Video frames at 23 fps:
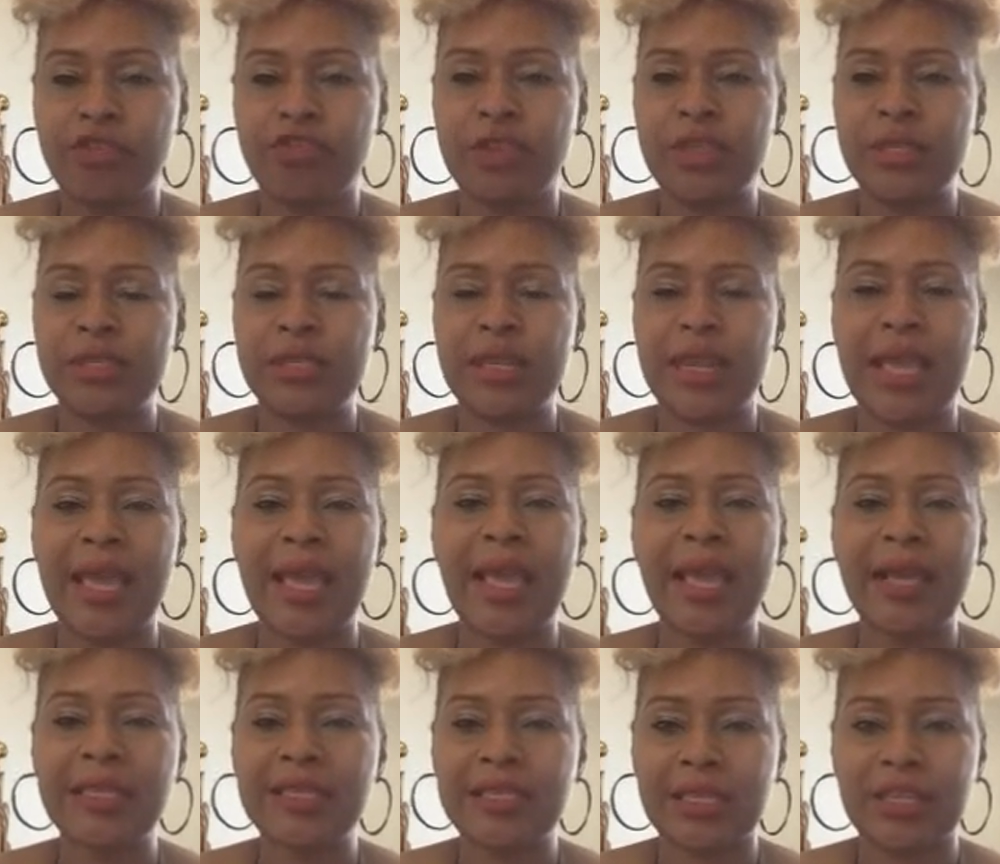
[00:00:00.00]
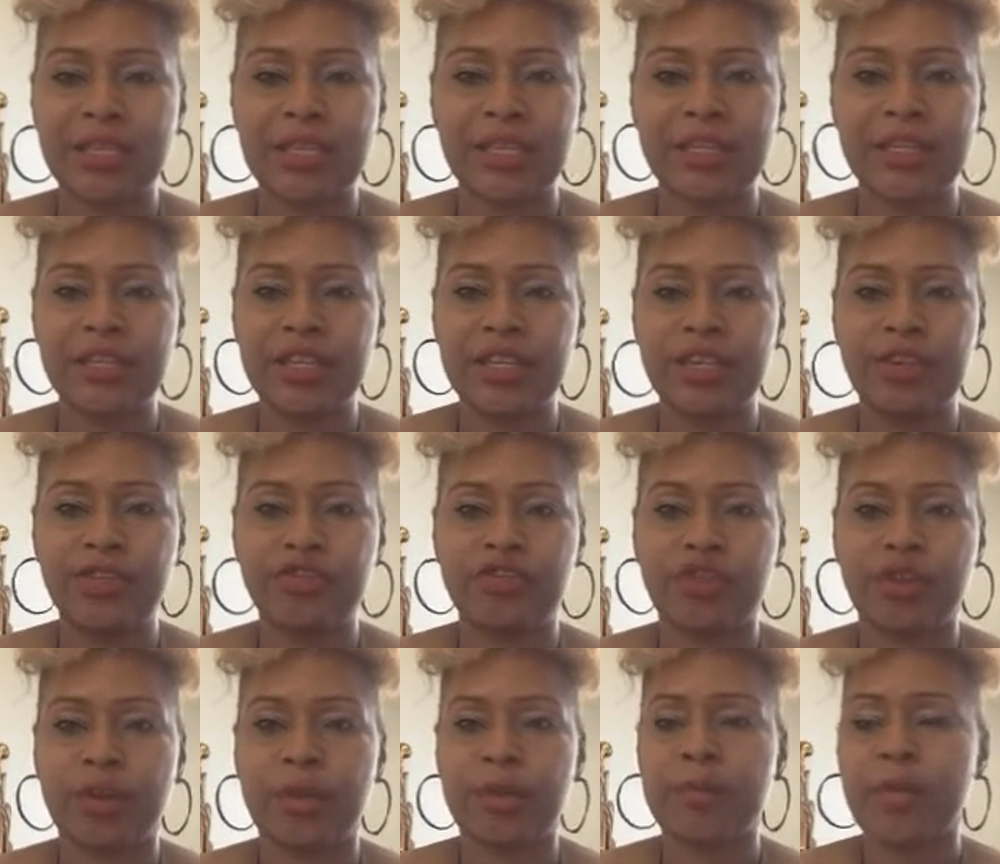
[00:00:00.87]
She's an excellent
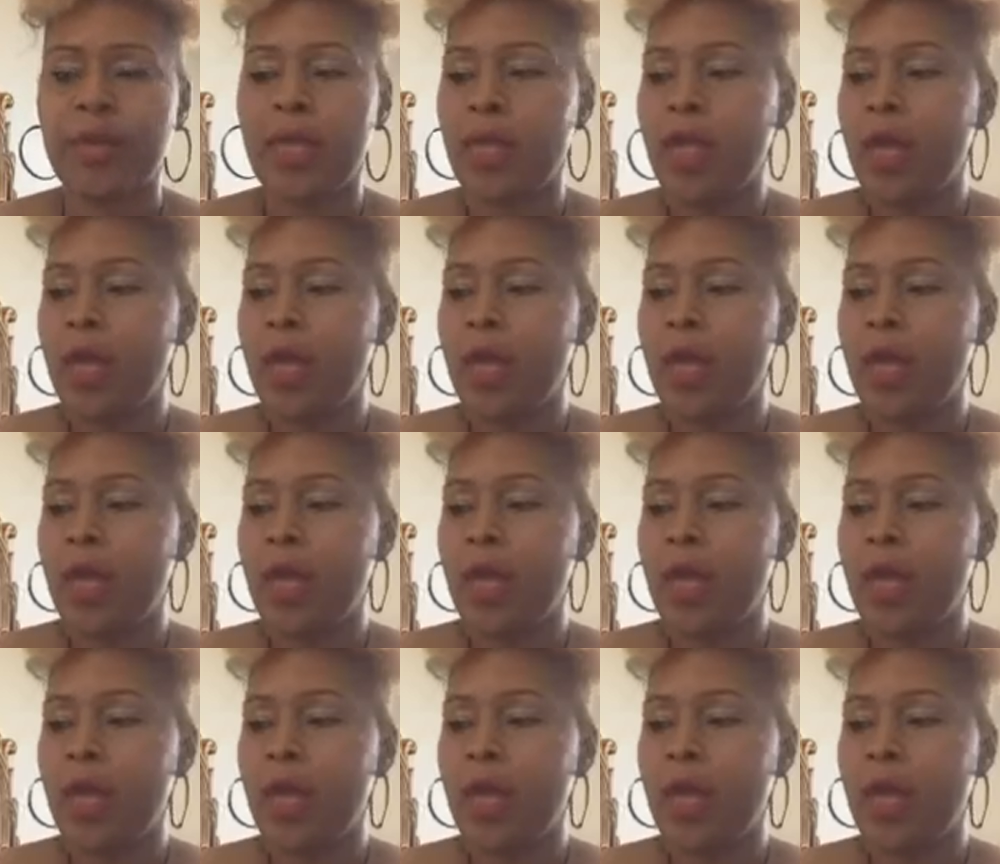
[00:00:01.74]
teacher.